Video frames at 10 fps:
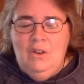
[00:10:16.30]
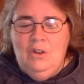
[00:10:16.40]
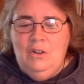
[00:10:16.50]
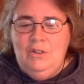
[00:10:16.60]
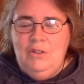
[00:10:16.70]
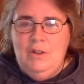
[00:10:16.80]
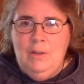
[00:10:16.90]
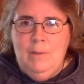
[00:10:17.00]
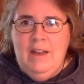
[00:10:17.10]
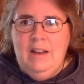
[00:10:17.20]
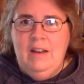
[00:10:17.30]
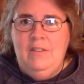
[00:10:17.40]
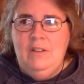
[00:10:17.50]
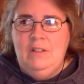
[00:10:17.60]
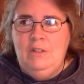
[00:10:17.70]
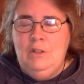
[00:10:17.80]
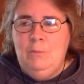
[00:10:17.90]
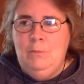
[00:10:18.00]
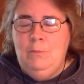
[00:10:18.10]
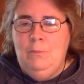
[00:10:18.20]
her strength back and everything. She
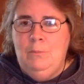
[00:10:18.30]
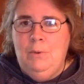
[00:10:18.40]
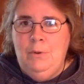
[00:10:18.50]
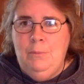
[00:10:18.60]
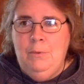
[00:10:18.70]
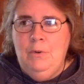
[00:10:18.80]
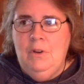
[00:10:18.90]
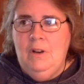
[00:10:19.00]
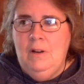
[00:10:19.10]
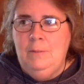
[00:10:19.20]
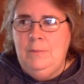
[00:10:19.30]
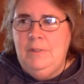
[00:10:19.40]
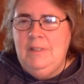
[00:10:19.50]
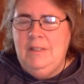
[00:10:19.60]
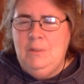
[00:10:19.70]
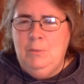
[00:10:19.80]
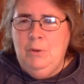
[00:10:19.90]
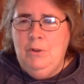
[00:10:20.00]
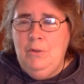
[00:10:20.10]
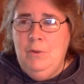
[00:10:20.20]
had both broken arms, 6
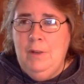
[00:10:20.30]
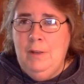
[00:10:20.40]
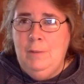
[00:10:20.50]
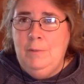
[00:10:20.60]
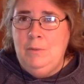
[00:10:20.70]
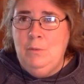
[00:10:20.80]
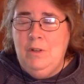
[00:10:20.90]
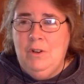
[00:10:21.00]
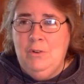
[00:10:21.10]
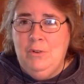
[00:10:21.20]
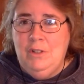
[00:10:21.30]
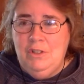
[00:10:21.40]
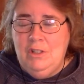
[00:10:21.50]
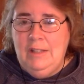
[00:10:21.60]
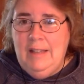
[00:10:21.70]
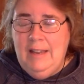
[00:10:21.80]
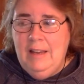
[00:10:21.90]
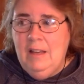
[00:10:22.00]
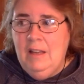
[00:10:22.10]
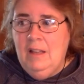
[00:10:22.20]
broken ribs, 1 crushed
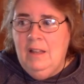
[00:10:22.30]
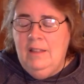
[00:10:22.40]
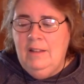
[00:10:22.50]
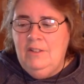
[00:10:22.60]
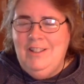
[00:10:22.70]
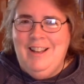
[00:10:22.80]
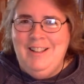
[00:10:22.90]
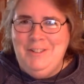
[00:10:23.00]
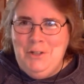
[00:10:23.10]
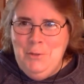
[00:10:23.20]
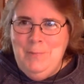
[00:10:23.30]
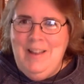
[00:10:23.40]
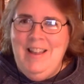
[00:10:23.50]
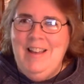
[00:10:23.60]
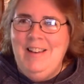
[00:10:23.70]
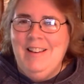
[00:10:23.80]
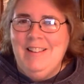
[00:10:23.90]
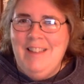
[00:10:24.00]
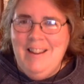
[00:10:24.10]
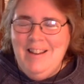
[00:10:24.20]
leg that she calls it her bionic
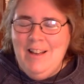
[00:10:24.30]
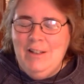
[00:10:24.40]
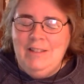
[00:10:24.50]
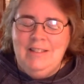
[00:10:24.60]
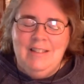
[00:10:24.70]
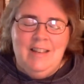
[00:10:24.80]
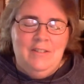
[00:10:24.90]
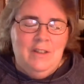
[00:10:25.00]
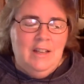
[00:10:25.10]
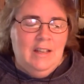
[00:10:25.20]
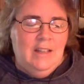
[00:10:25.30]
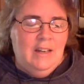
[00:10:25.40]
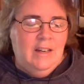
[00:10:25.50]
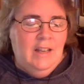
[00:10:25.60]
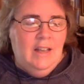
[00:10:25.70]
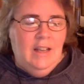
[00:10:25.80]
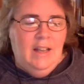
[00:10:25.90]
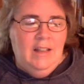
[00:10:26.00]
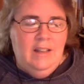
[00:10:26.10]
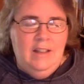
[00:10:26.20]
leg now because it's got everything in there.
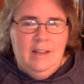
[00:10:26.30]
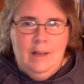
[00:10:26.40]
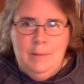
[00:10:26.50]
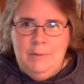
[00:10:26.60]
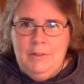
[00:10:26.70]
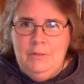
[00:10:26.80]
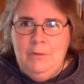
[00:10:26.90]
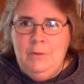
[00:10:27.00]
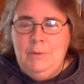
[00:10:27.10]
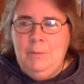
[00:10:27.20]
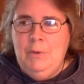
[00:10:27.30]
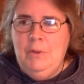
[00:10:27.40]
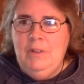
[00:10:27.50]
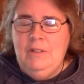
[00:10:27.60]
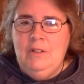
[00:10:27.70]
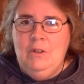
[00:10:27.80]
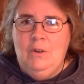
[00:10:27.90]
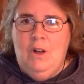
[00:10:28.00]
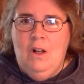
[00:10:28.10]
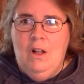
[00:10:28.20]
And then the opposite foot was broken.
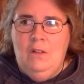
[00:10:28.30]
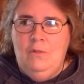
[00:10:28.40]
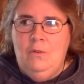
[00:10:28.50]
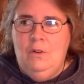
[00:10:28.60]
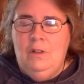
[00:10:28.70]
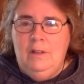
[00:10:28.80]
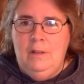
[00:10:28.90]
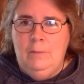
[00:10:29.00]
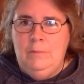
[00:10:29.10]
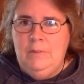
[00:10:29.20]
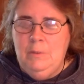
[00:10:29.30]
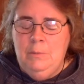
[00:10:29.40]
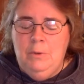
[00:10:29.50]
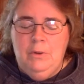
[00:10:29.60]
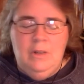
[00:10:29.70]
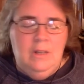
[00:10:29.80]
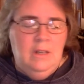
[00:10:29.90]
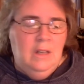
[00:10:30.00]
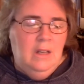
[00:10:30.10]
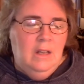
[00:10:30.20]
So all 4 limbs were broken.
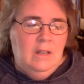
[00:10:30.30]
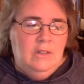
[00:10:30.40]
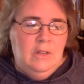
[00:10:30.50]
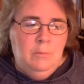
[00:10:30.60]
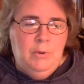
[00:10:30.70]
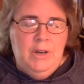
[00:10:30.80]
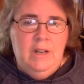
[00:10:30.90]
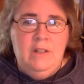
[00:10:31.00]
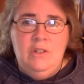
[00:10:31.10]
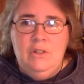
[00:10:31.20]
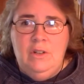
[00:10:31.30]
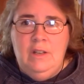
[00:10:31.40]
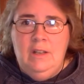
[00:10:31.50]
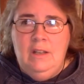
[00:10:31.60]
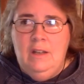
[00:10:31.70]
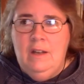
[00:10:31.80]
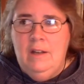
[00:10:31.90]
She had a brain injury.